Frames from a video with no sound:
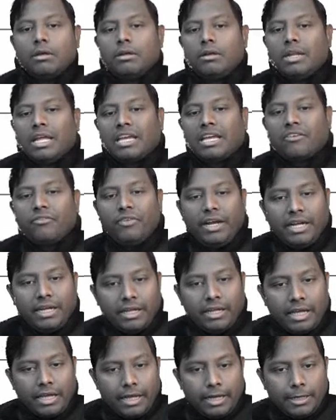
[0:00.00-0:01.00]
like weight
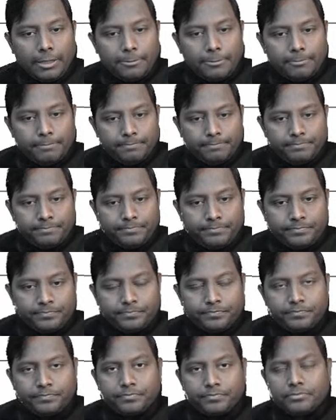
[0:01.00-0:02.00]
gain,
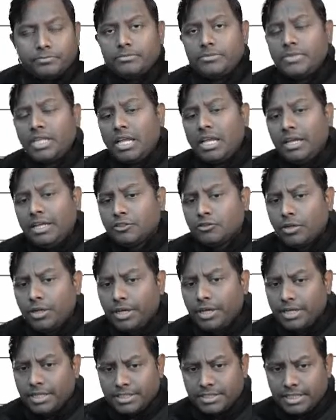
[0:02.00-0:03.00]

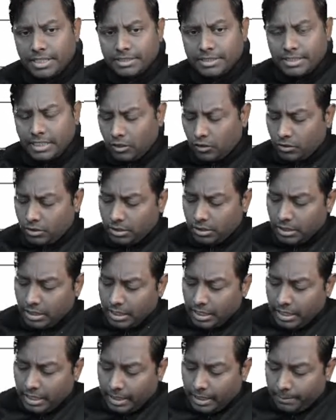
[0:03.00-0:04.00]
insulin resistance and all.
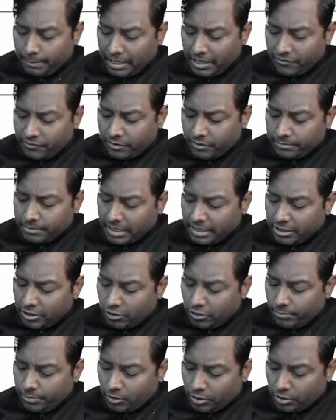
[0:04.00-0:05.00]
Apart from that, they
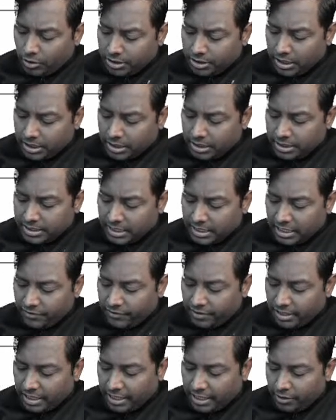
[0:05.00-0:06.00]
will be causing other side
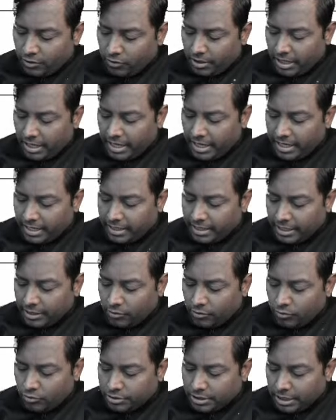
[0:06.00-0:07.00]
effects like your
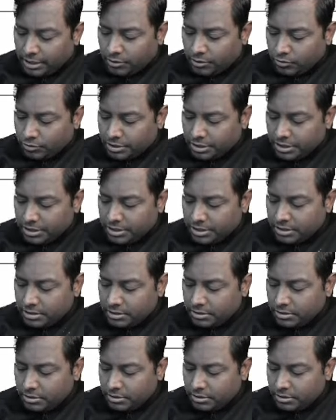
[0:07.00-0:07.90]
agranulocytosis,